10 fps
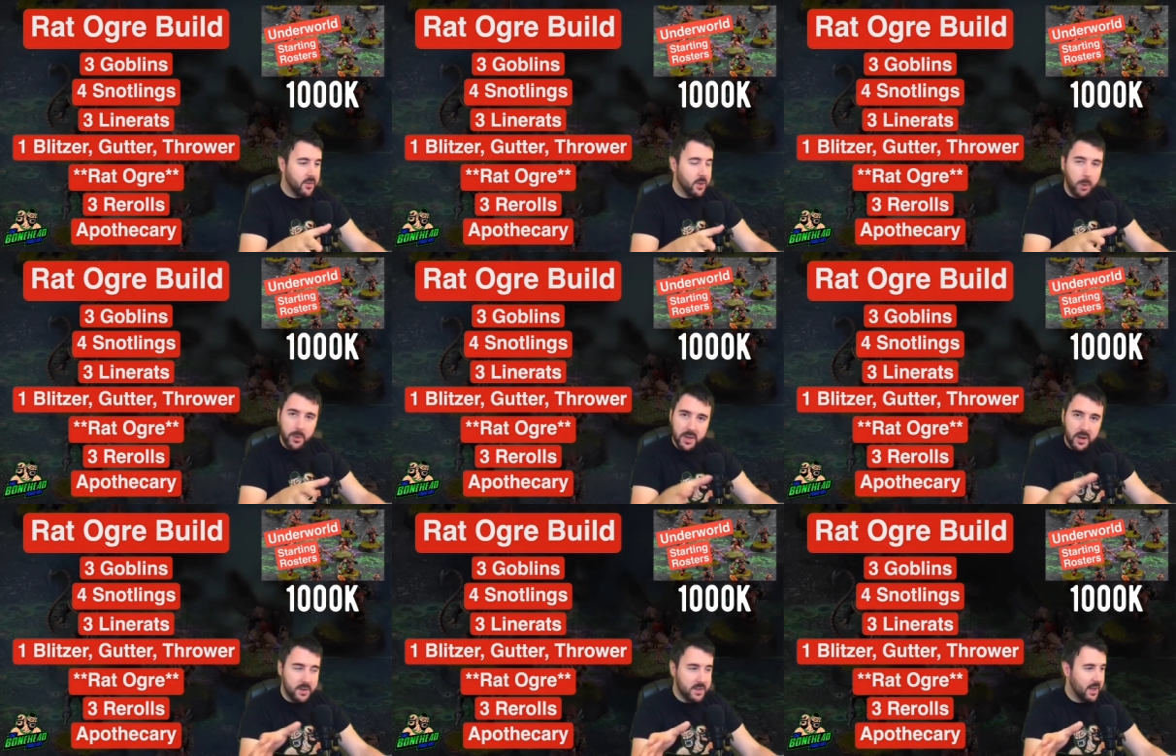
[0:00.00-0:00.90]
The
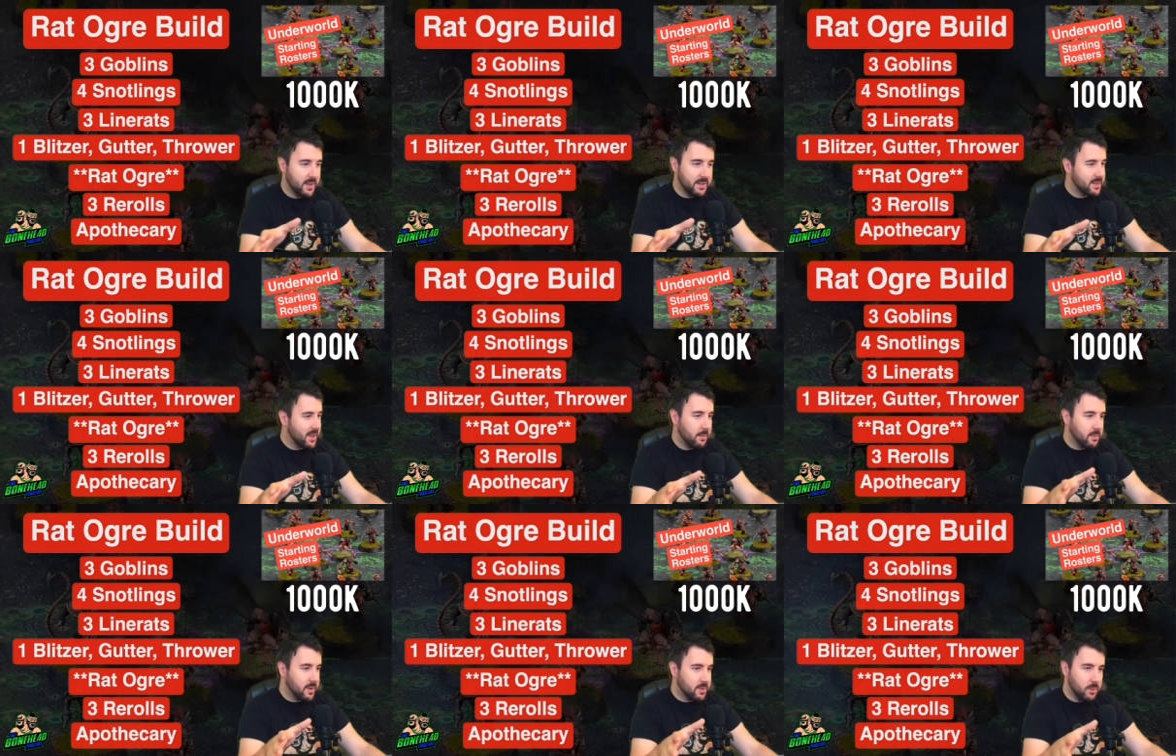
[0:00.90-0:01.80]
Apothecary stays the same.
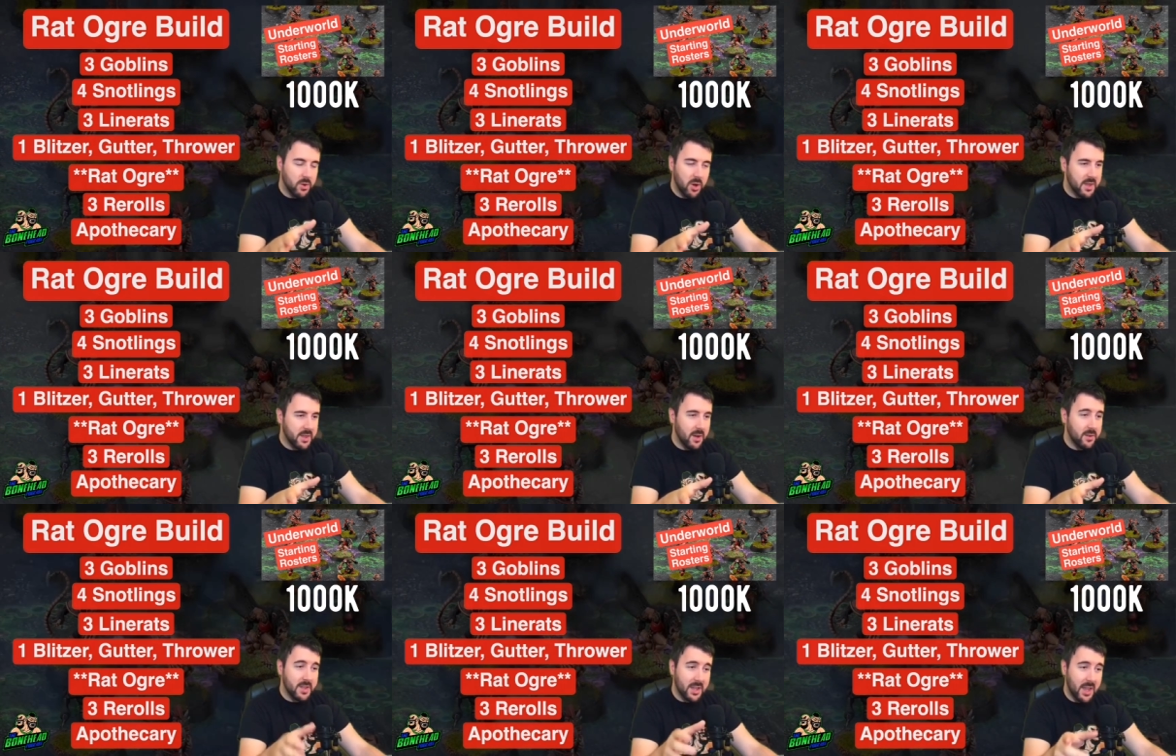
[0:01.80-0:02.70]
The reason we've got that
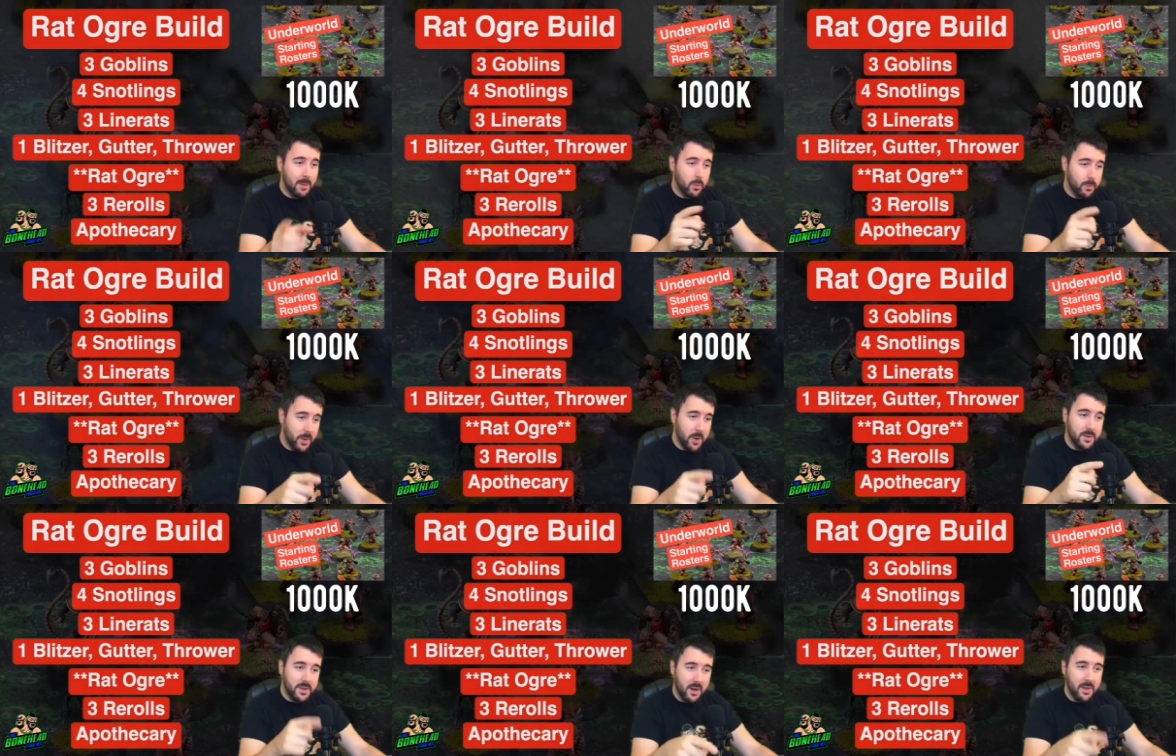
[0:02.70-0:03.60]
there is to keep
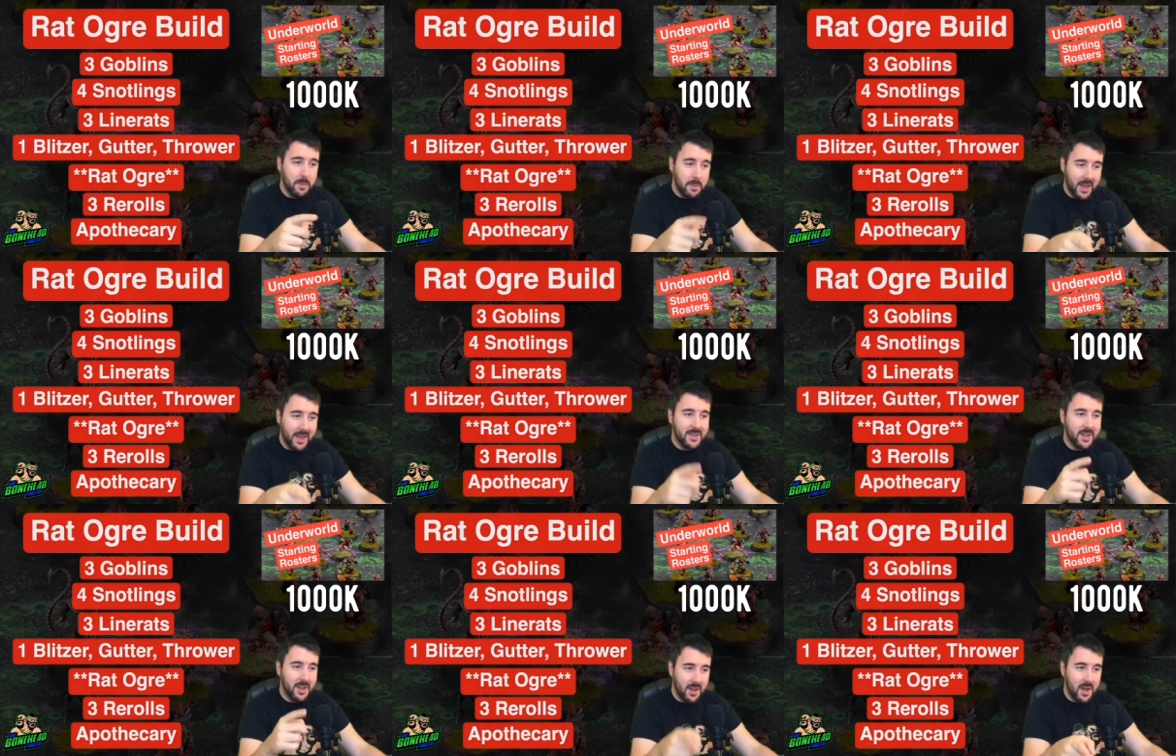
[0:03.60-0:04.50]
those other players
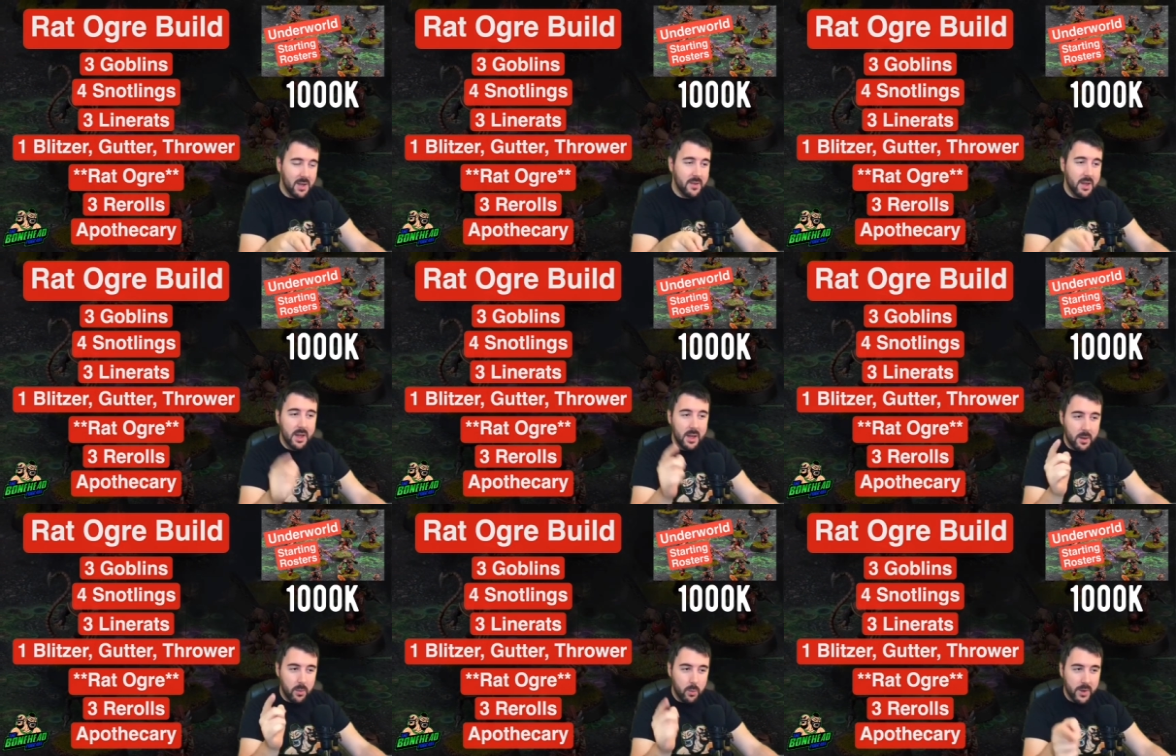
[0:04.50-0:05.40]
alive
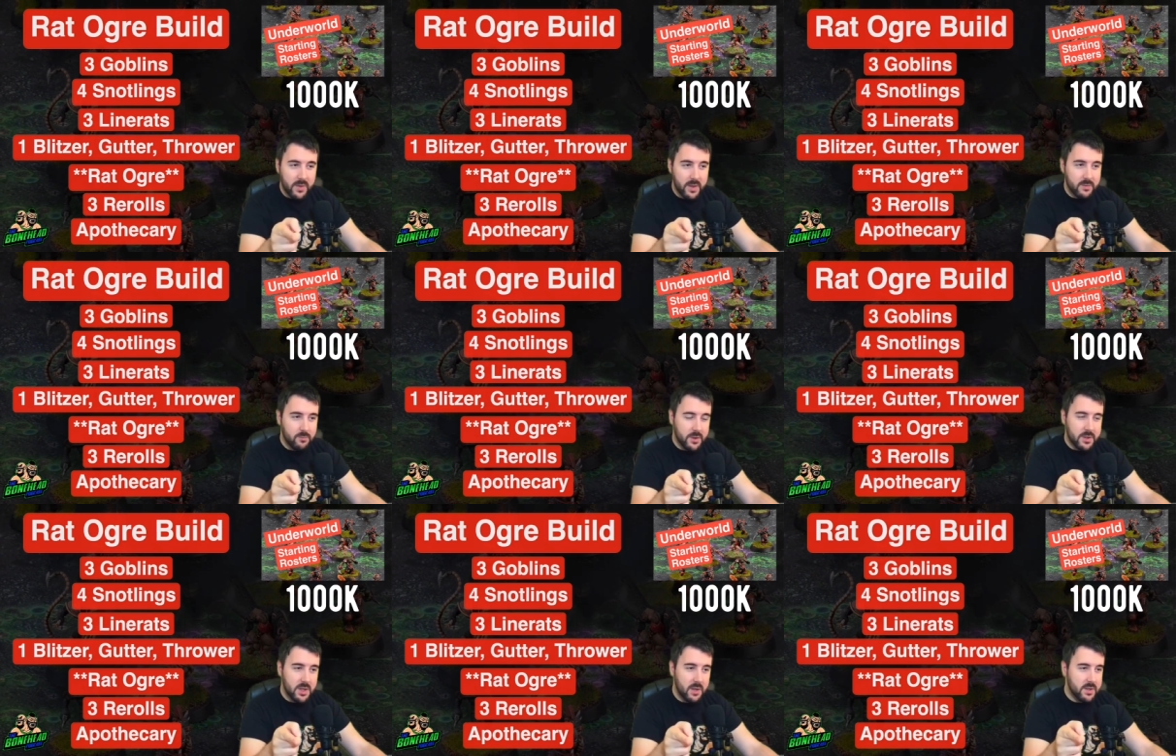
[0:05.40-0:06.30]
with this
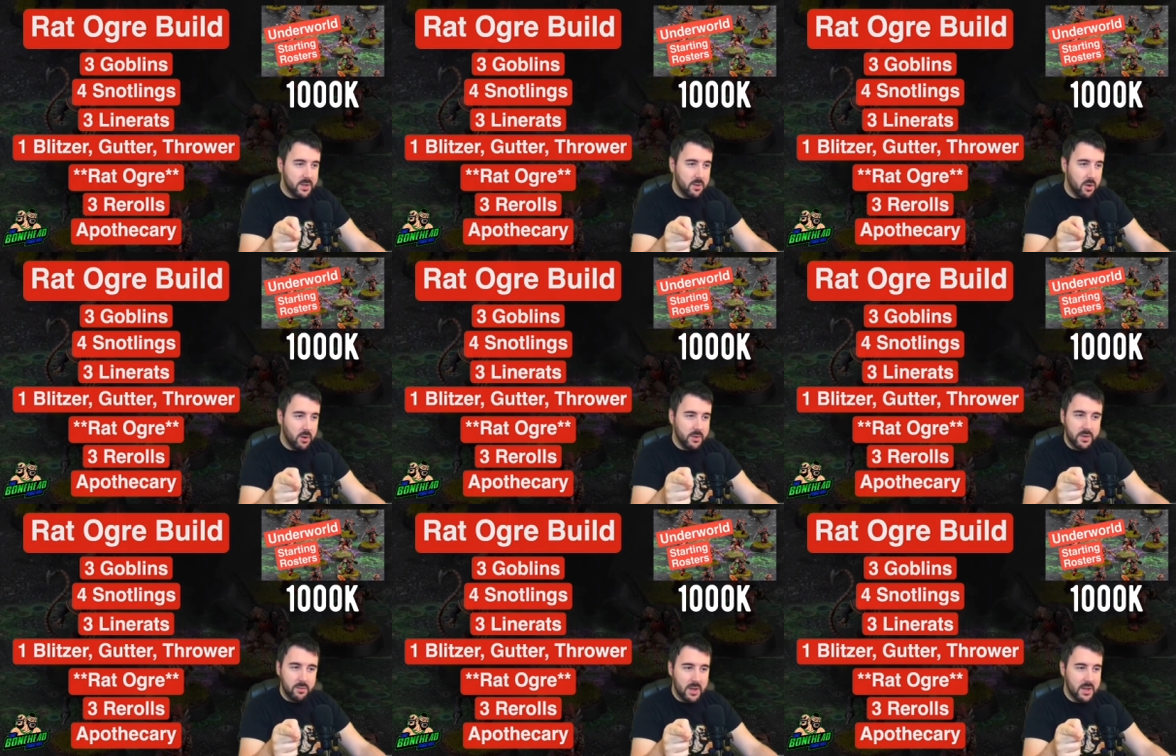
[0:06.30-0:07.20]
roster, you've still got
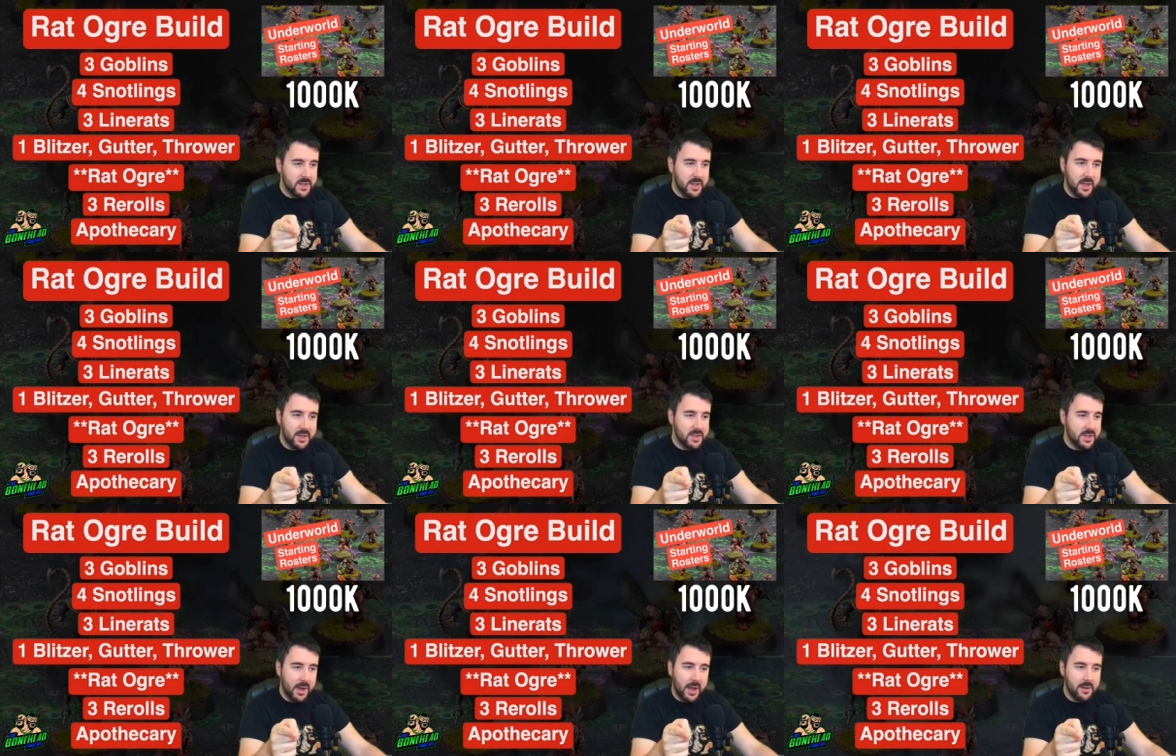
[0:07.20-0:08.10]
3, 6,
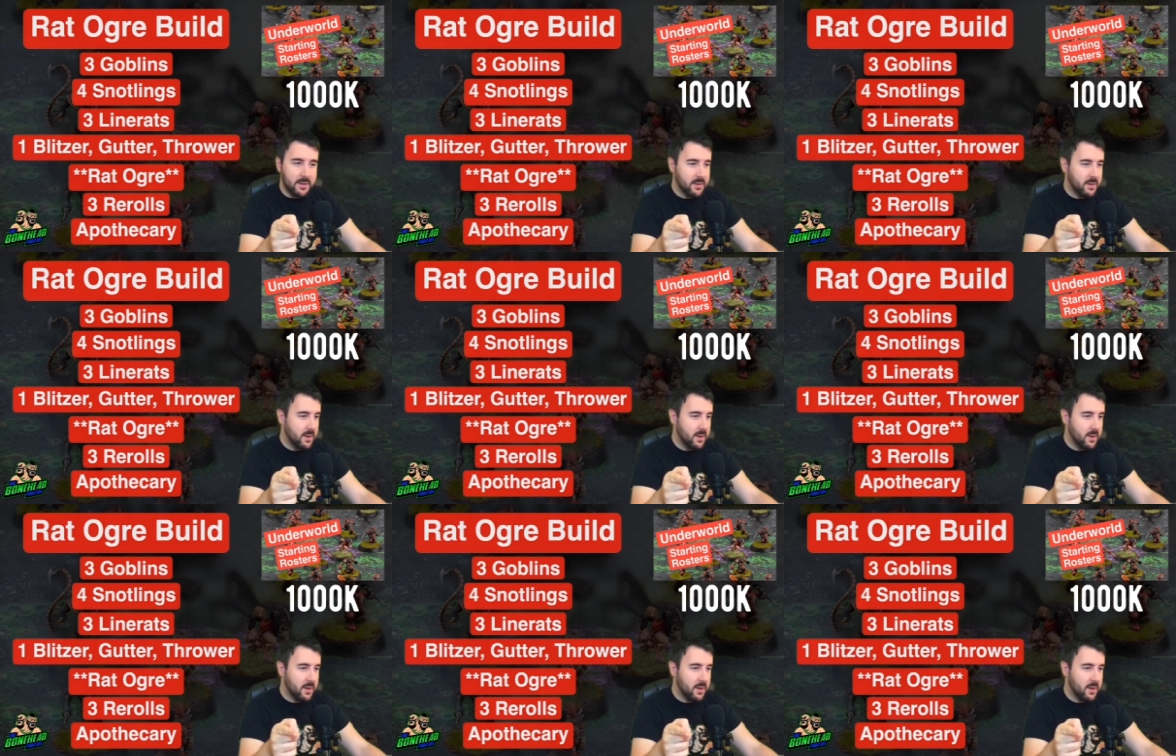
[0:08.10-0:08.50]
10,